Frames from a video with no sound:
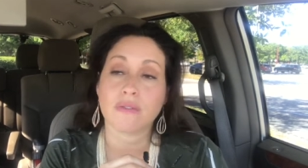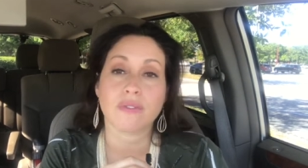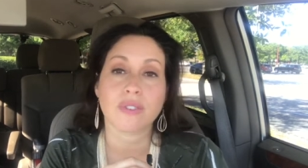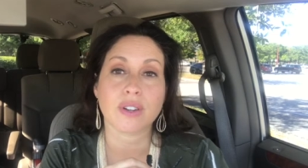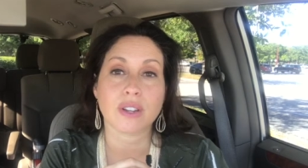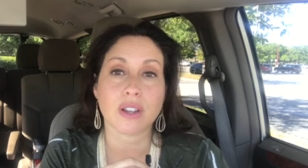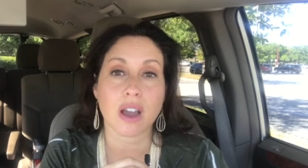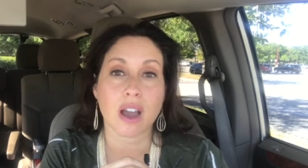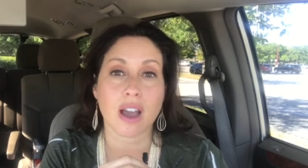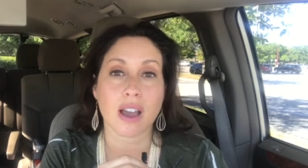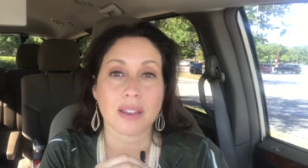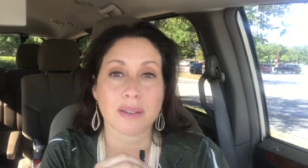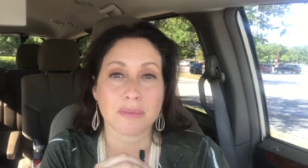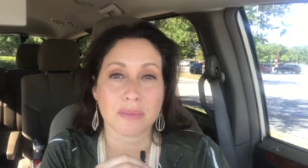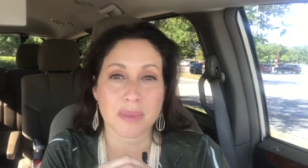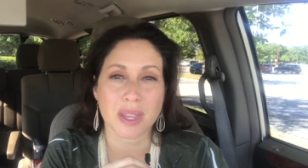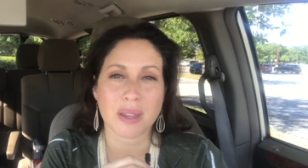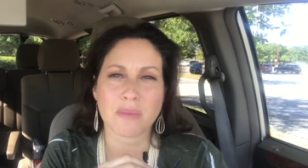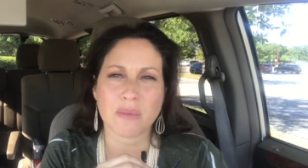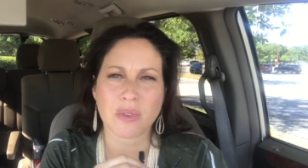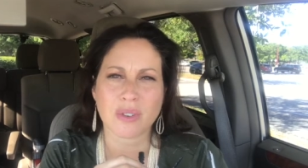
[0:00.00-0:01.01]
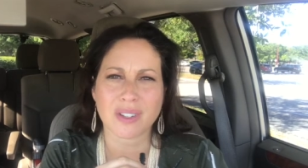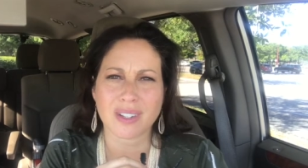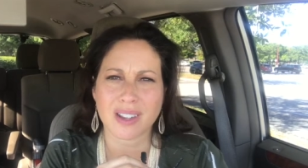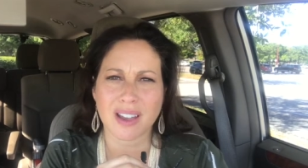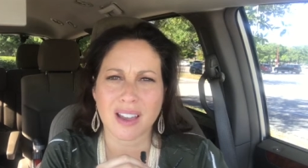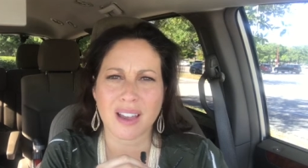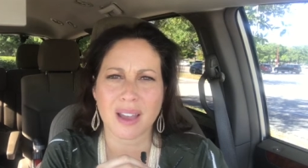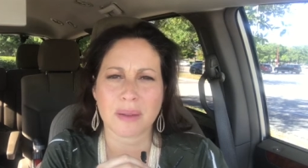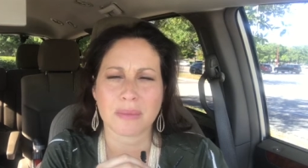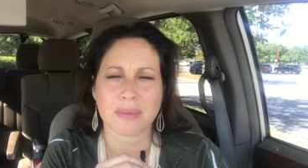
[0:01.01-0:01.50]
for God, make more
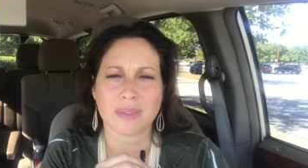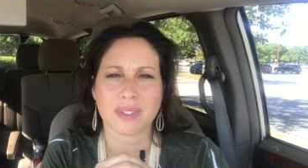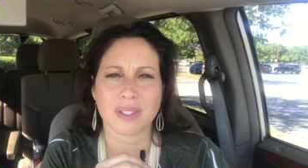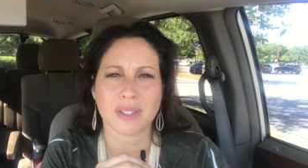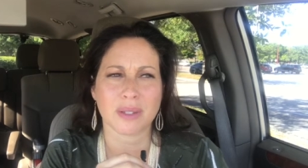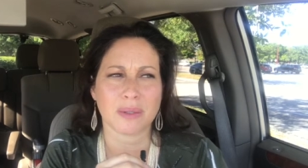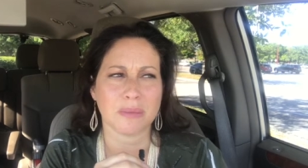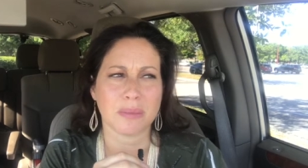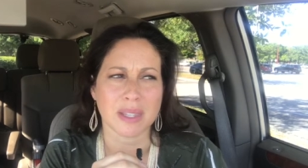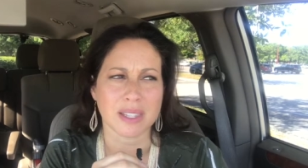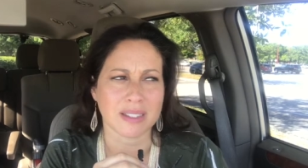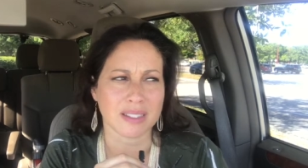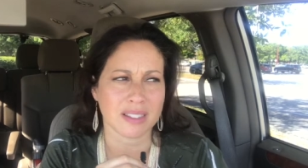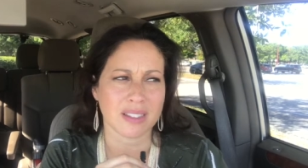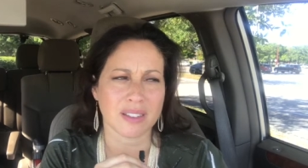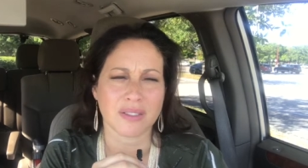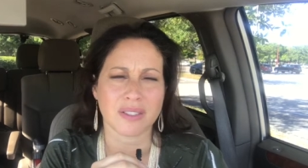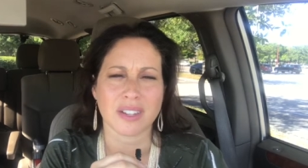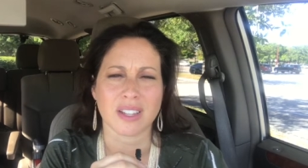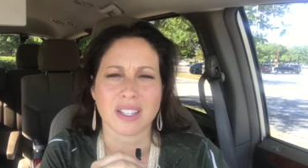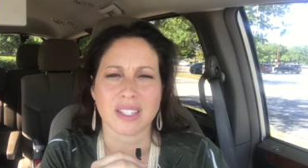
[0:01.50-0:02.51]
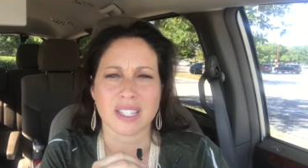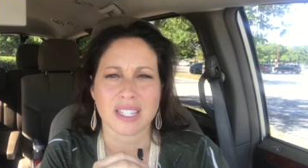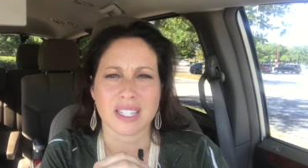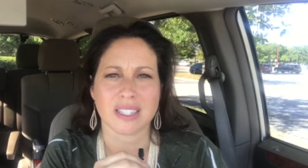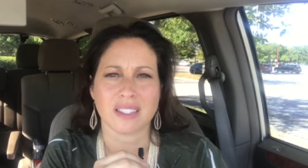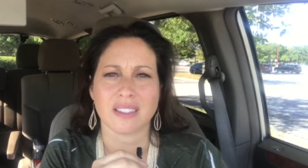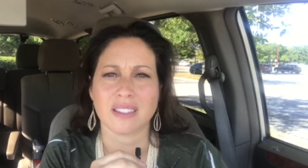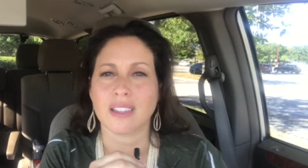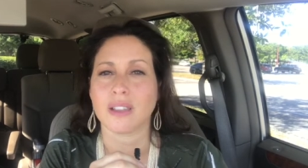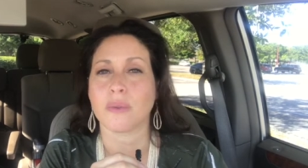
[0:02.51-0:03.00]
time to be serious
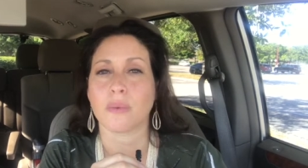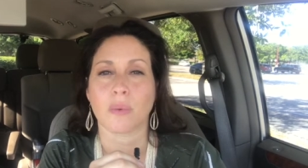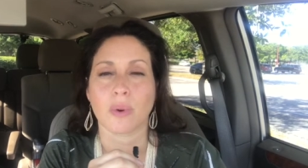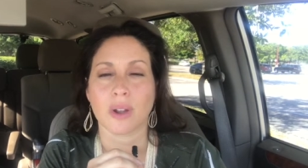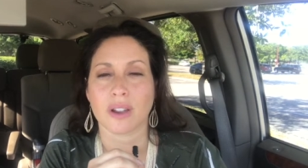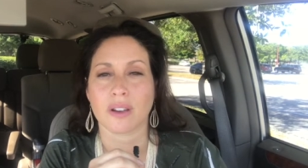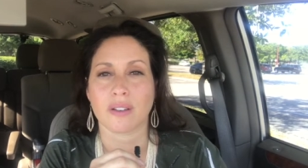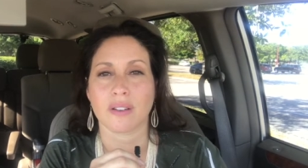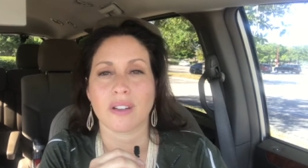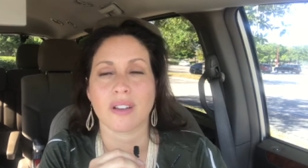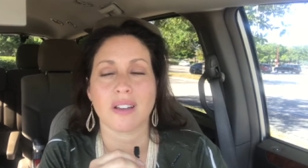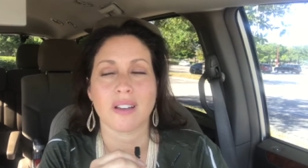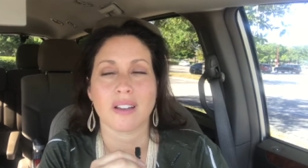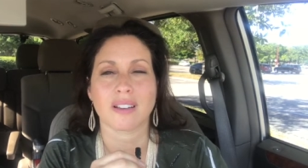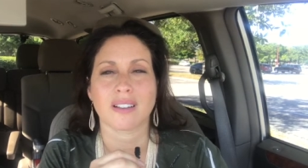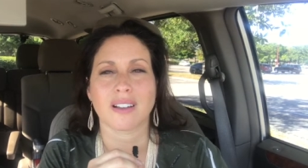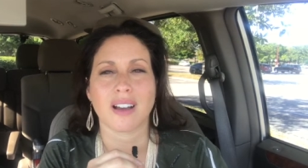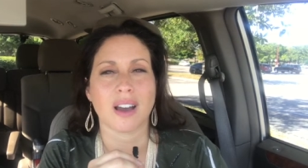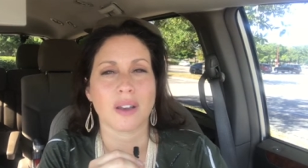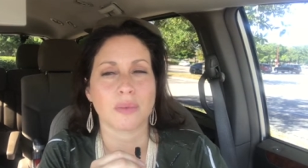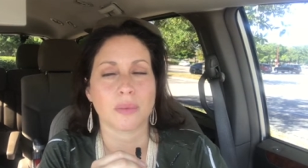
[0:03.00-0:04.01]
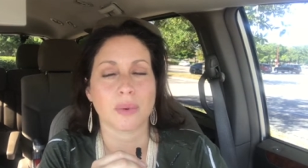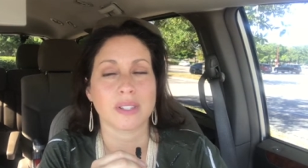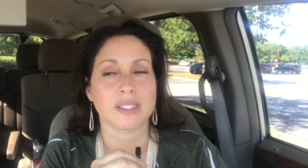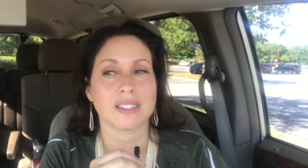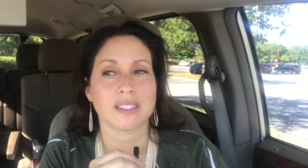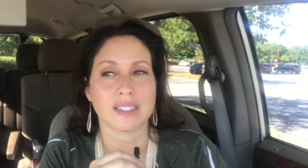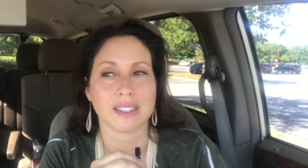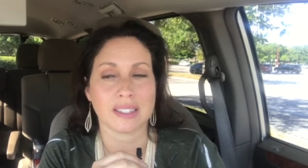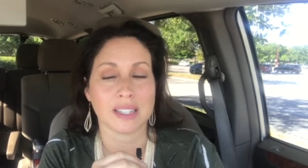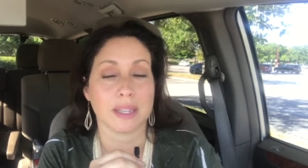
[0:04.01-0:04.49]
and see where God
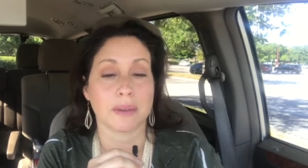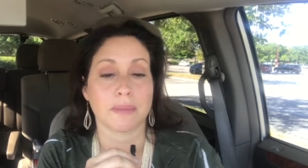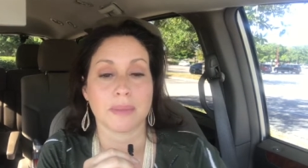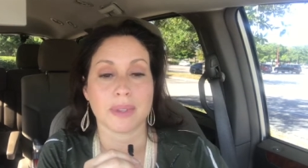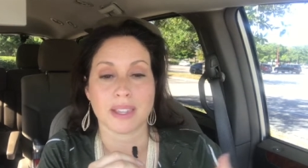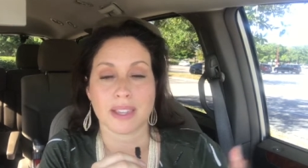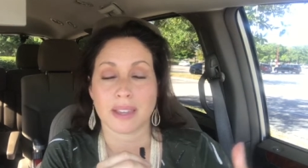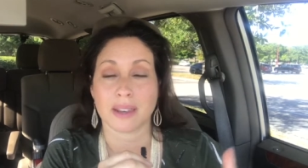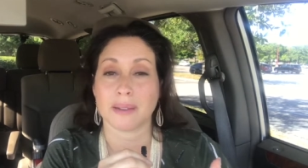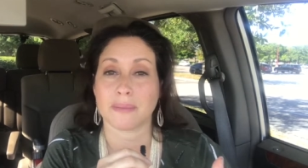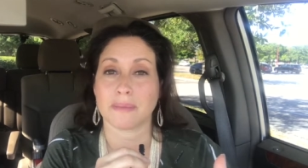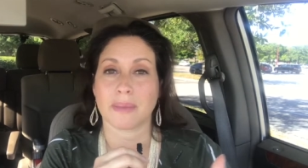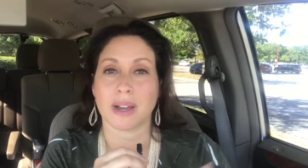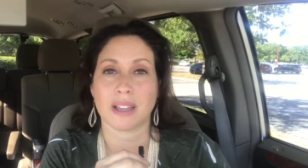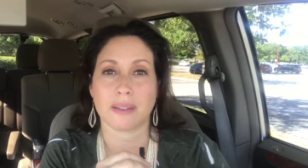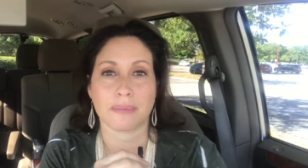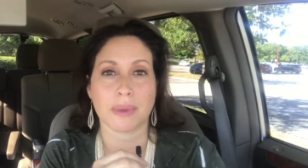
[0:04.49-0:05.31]
wants to lead me in my